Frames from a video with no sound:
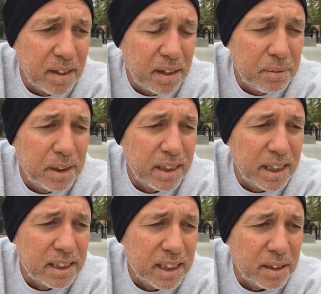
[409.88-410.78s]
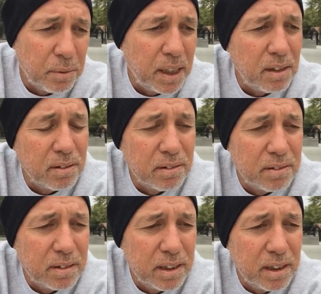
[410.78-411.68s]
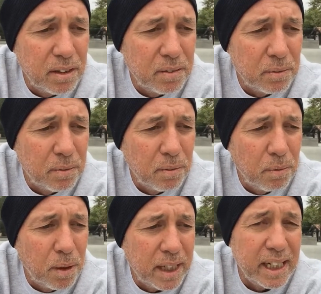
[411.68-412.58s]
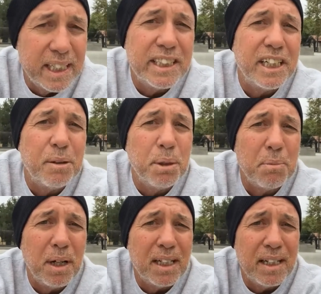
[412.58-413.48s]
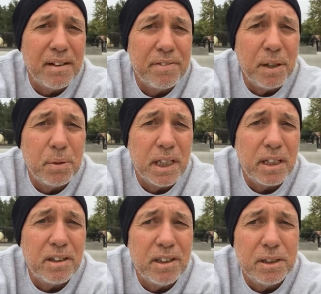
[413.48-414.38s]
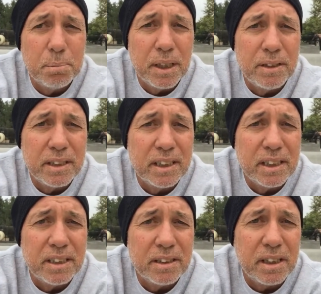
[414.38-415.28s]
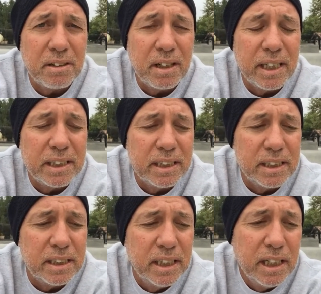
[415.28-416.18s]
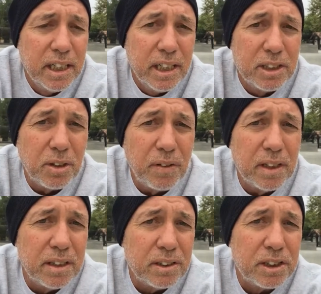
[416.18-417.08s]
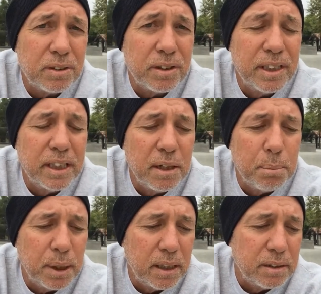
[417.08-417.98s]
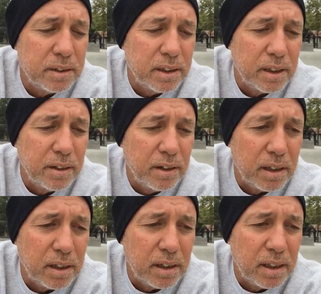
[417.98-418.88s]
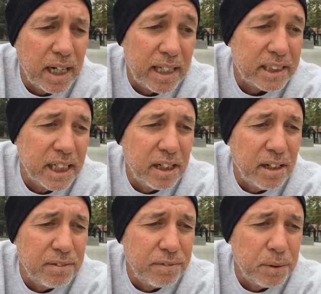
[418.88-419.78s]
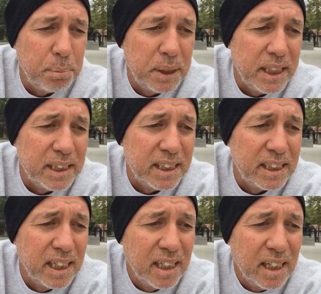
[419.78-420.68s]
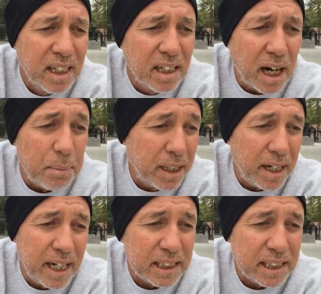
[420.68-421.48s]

realize, like, wow, you know, what can I share about my life that would encourage a brother or sister in Christ? And so the little story about asking God for peace, I mean, not